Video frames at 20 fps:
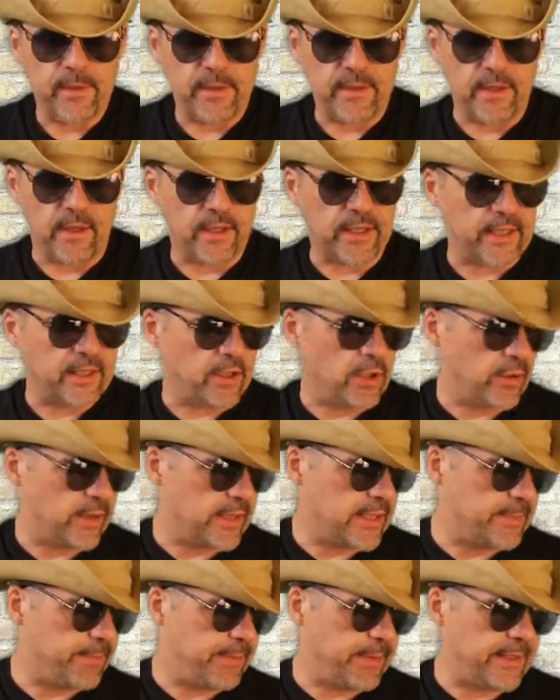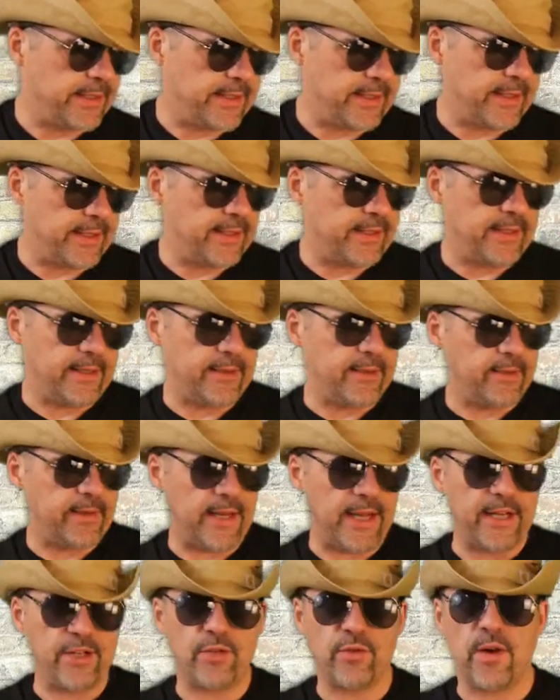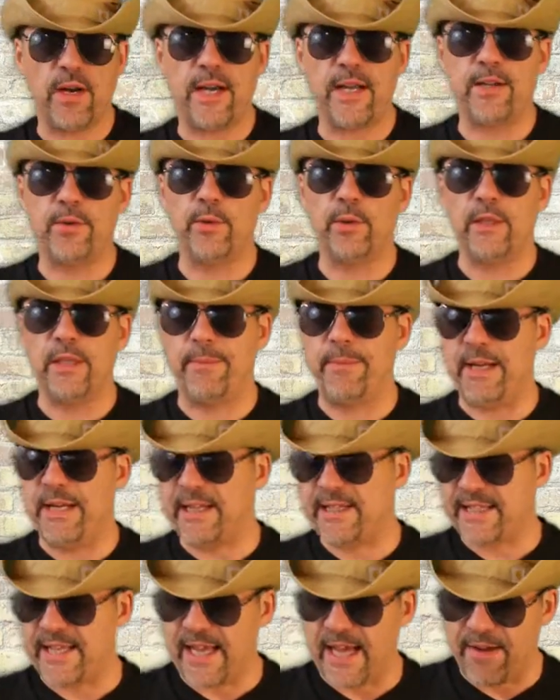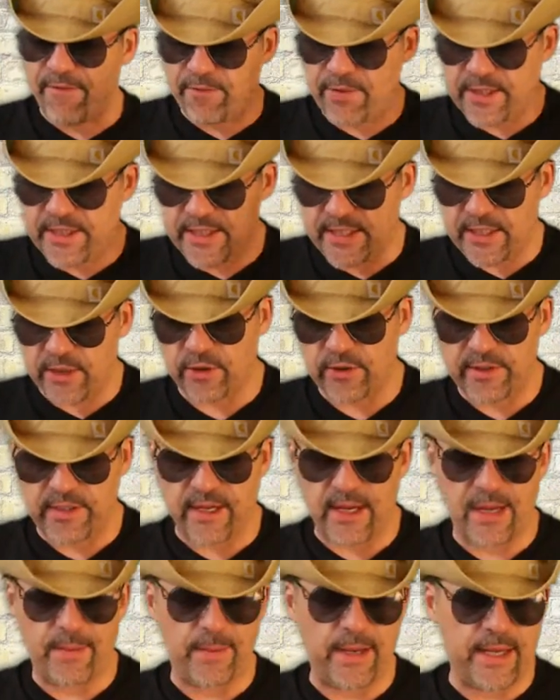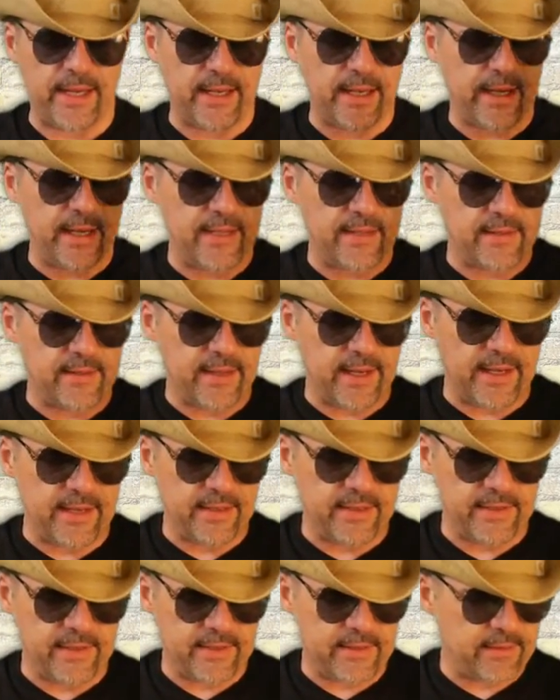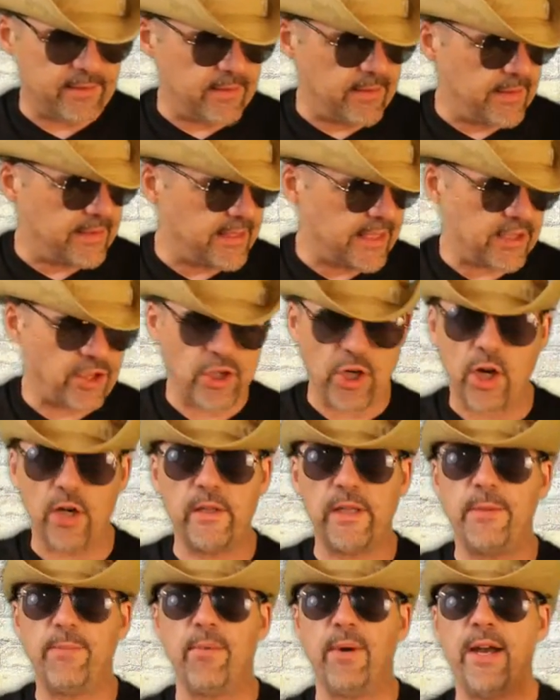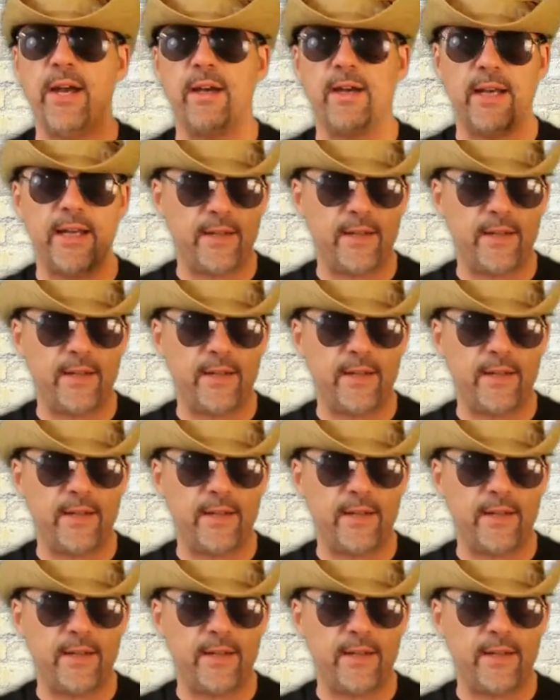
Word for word: Dunkin' Donuts, but uh, I try to eliminate every single time I, I, I it's, it's, like Charlie Brown.